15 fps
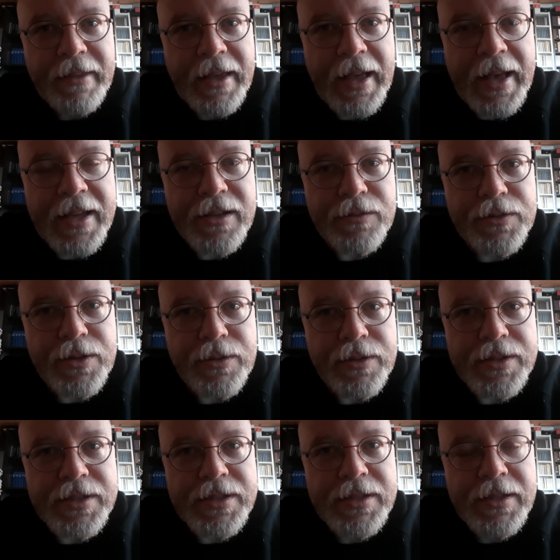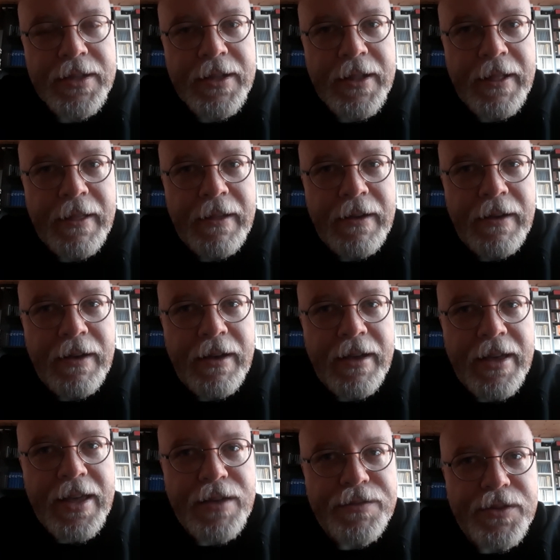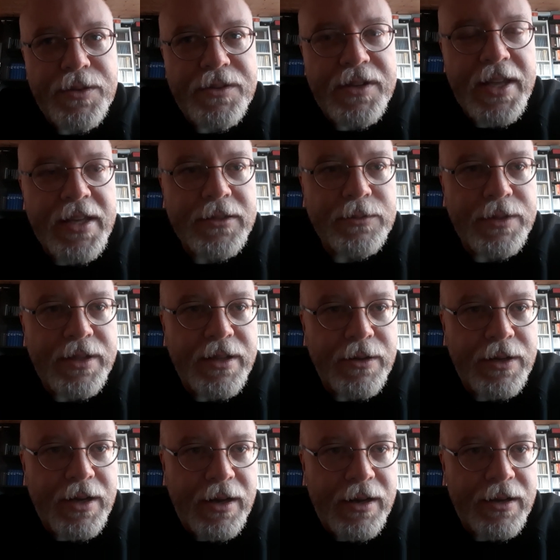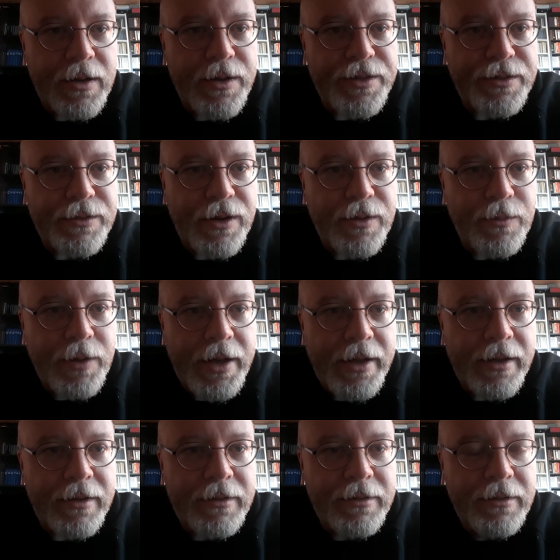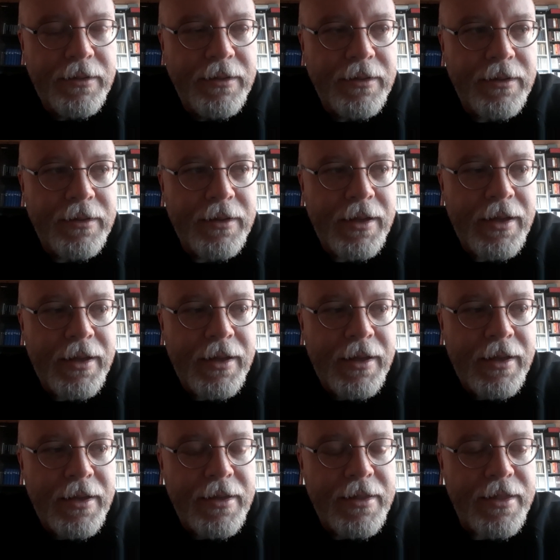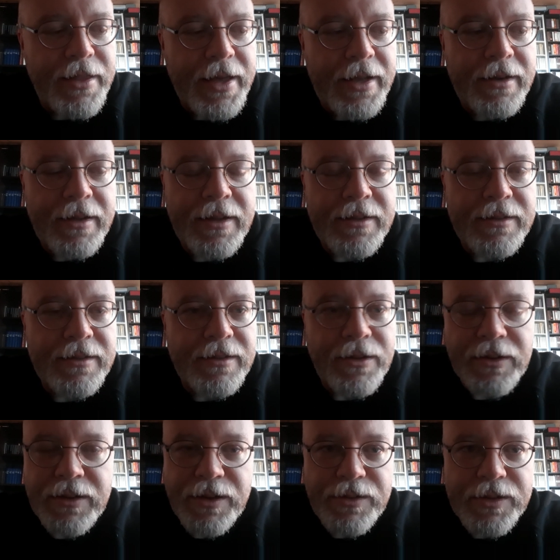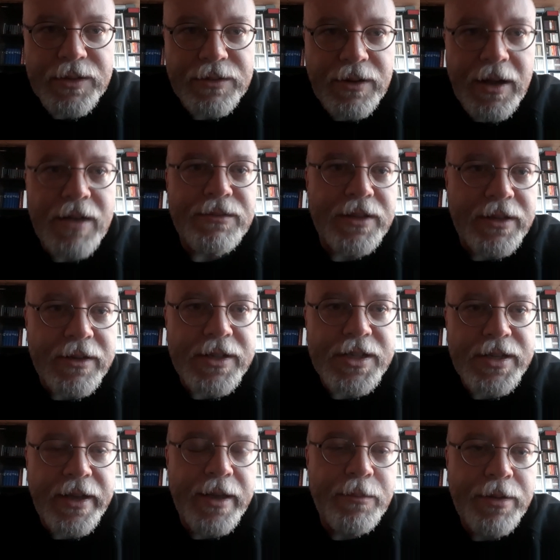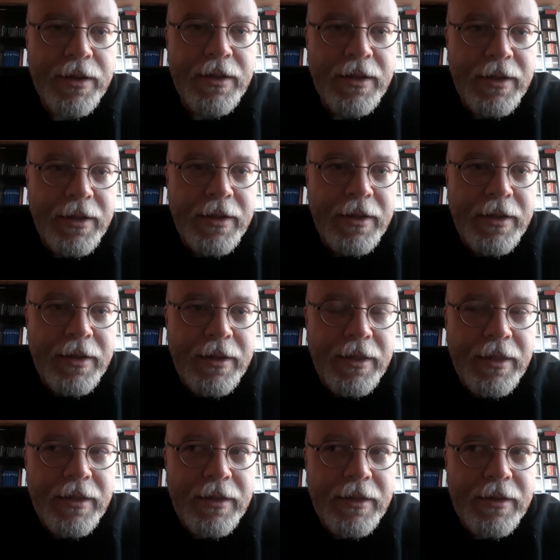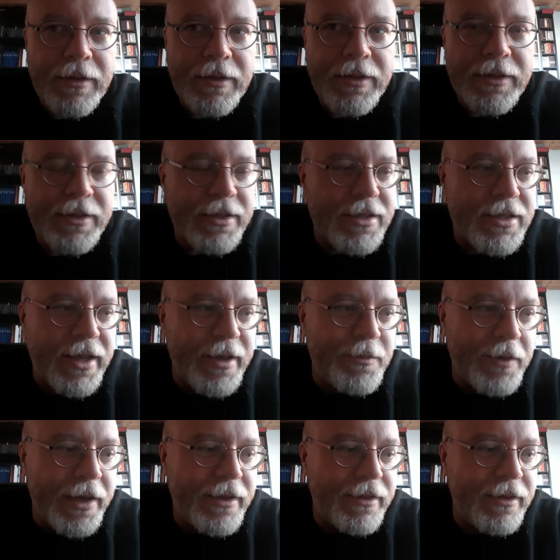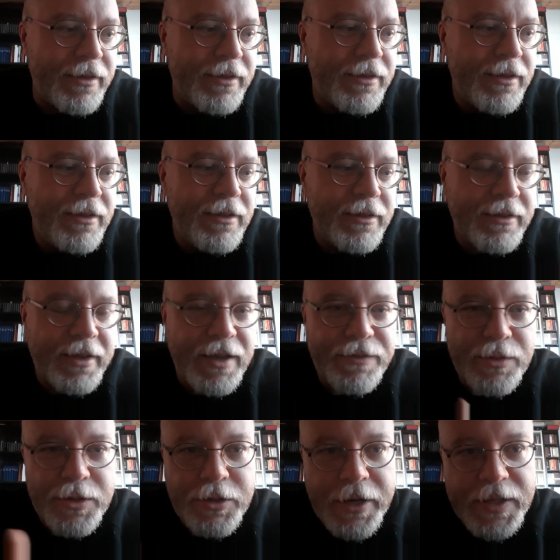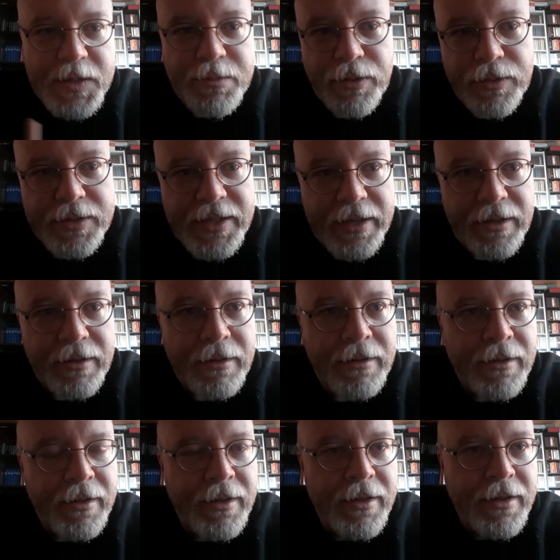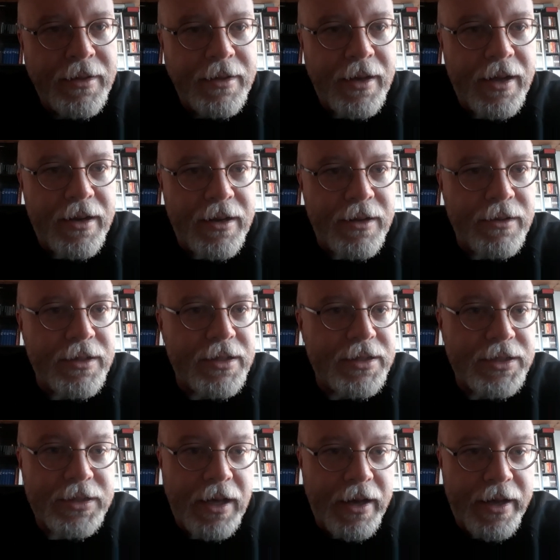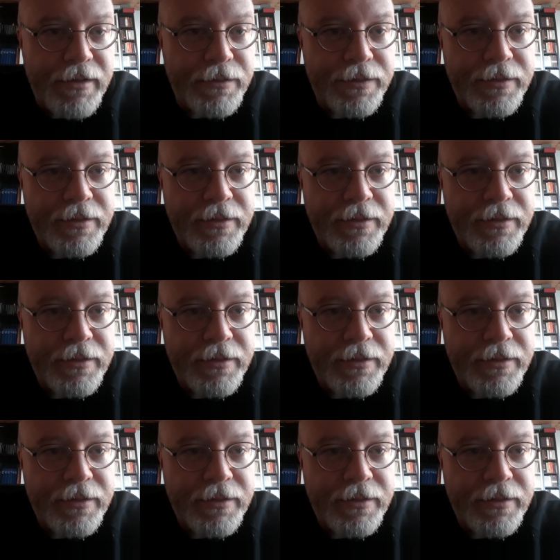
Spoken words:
And of course, if you deal with your cargo in the wrong way, then it's not going to arrive in good shape. The same way that if you're transporting, I don't know, live